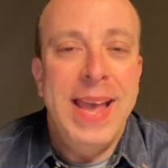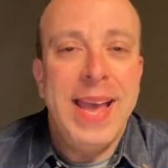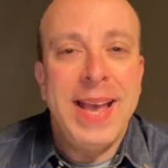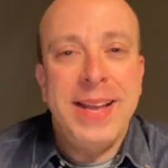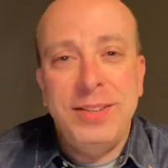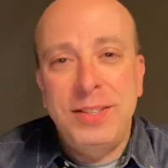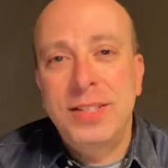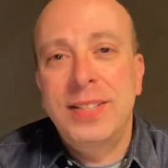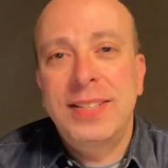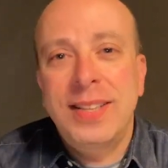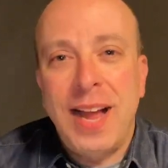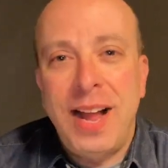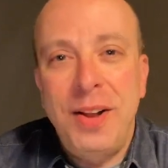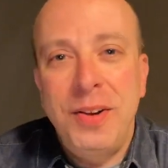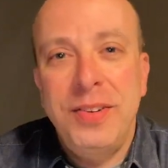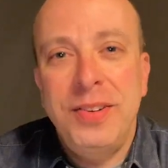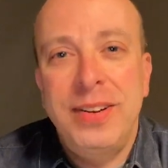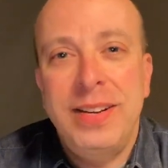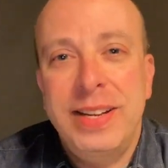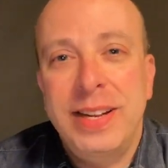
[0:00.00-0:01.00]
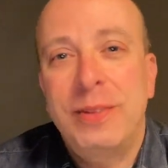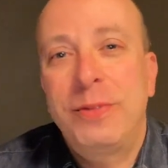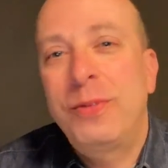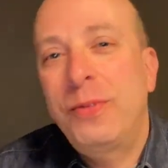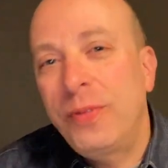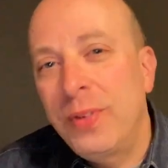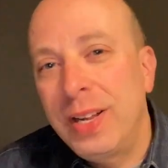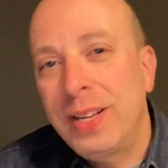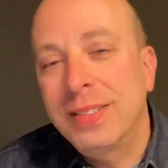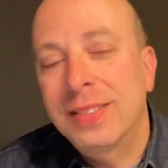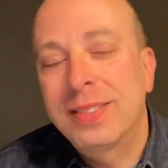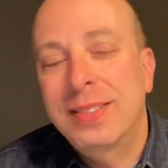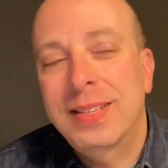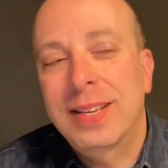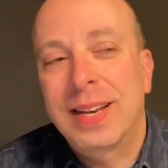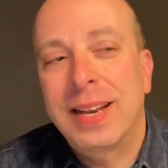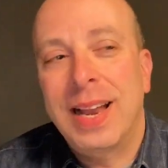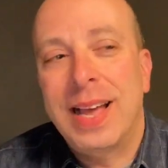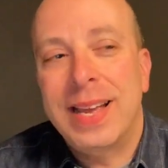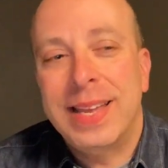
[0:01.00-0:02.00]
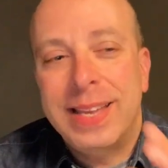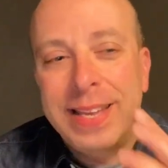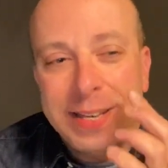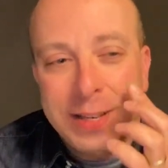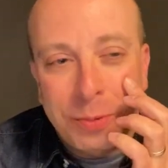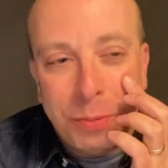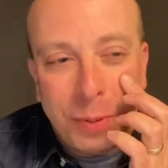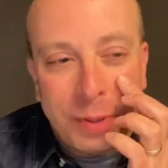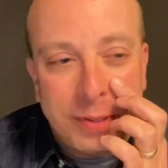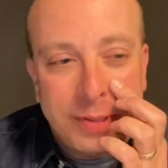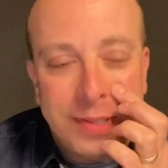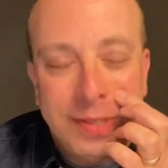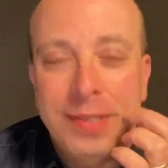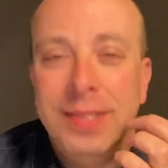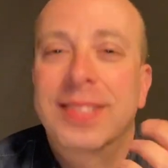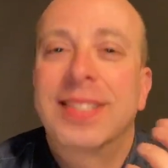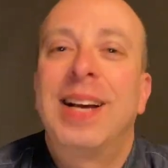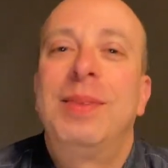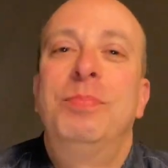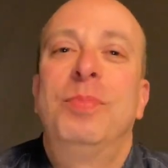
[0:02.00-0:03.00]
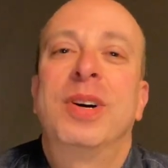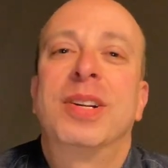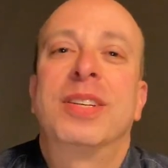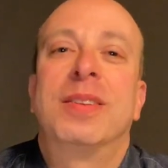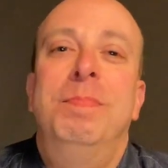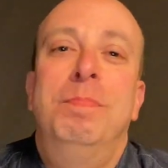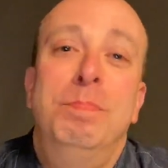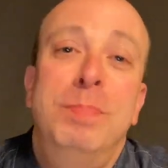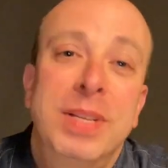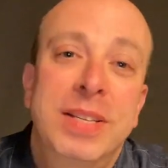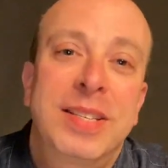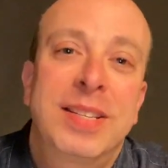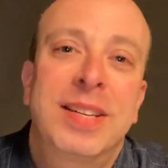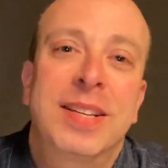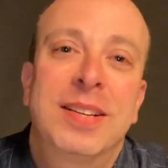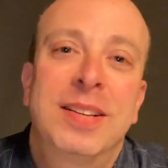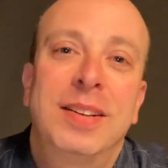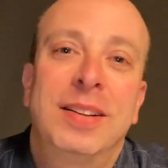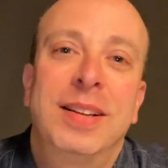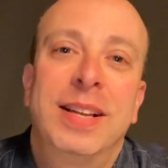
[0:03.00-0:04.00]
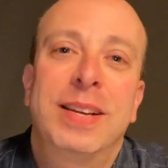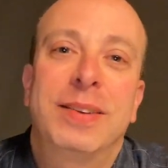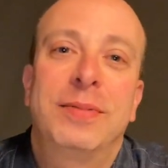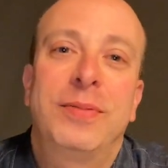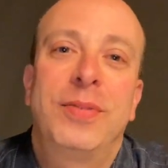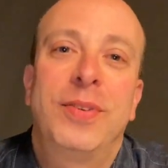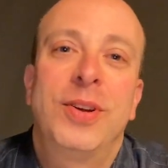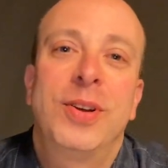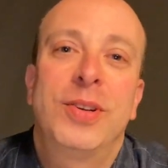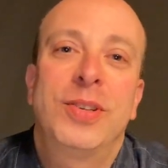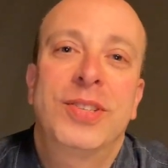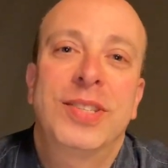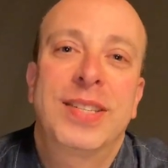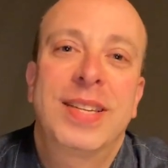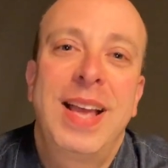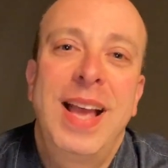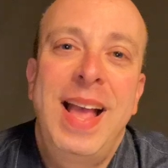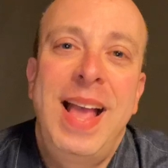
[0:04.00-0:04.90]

It felt like it was somewhat mystical at first.